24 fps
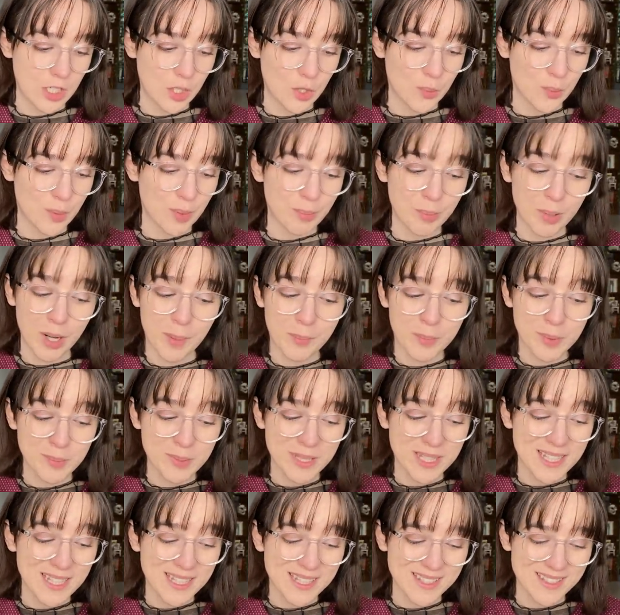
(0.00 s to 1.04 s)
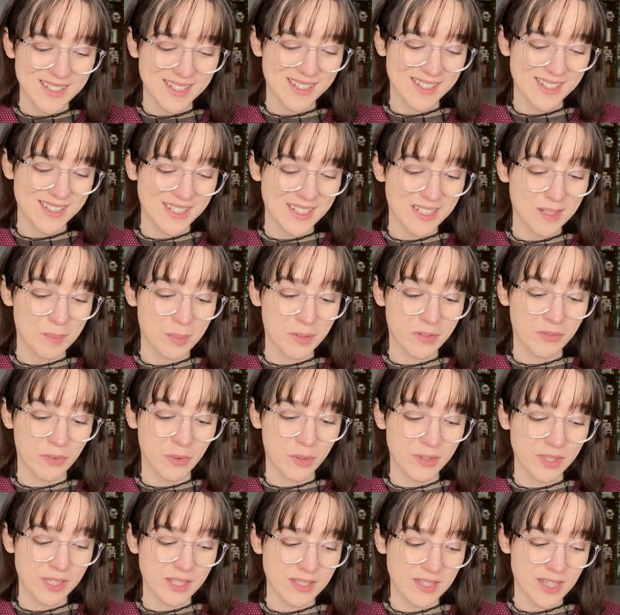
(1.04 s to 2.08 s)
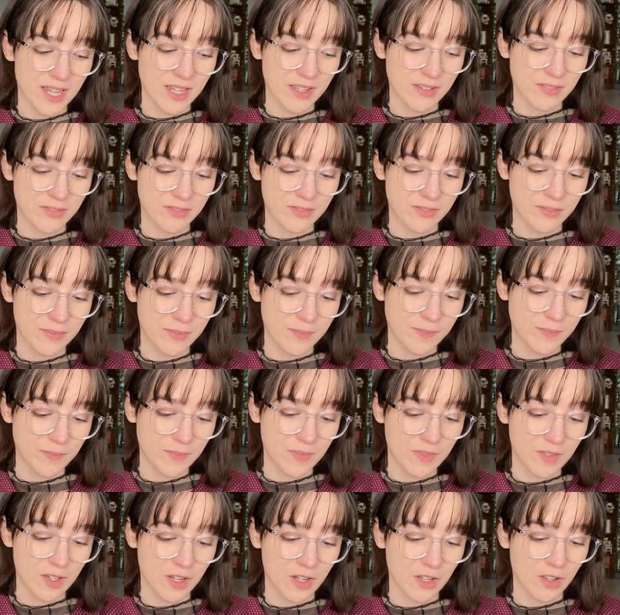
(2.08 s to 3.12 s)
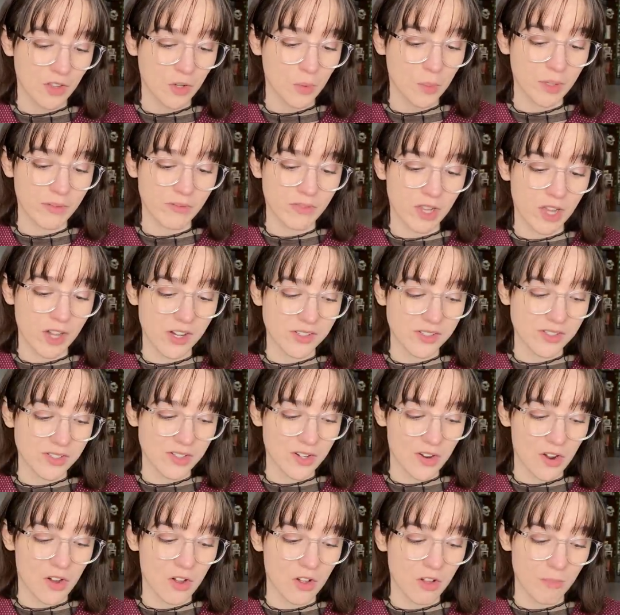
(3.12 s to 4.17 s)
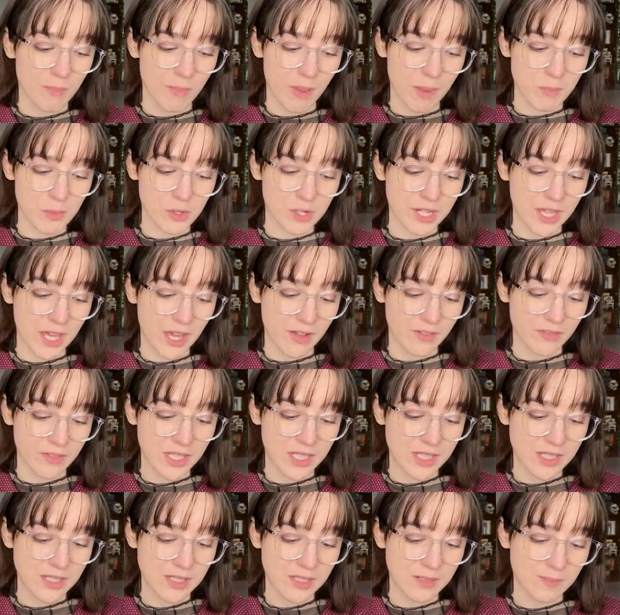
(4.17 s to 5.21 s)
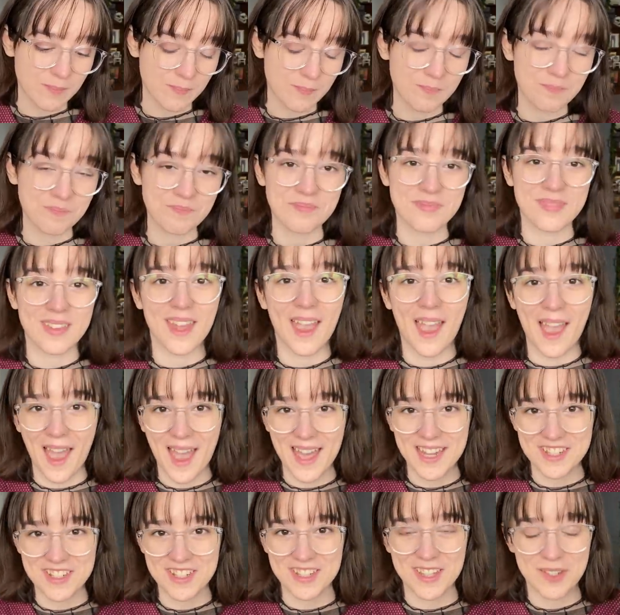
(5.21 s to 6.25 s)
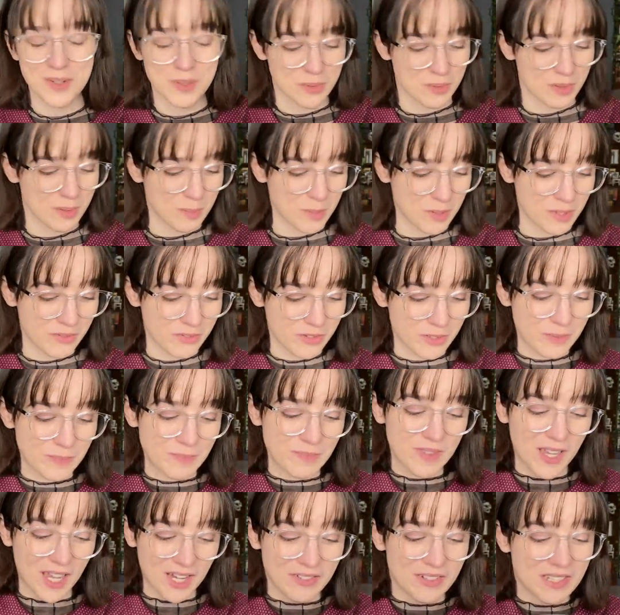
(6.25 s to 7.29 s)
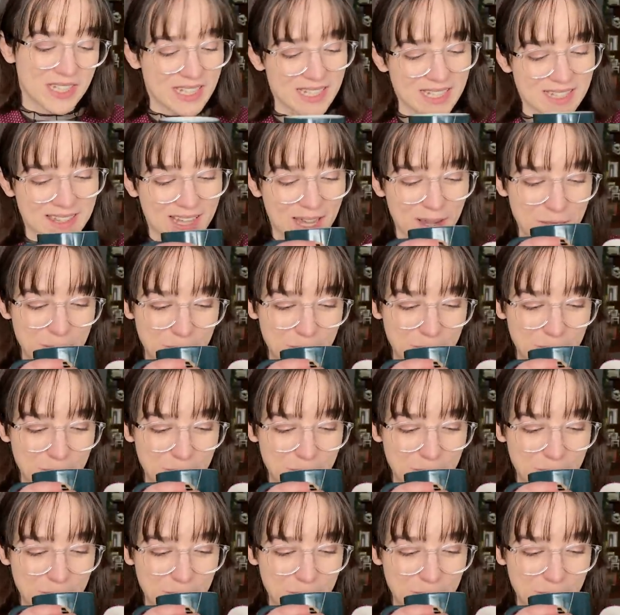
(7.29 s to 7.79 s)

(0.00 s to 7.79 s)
We probably existed before this life, although we've lost all memory of it." I just thought that was really beautiful. I really like that.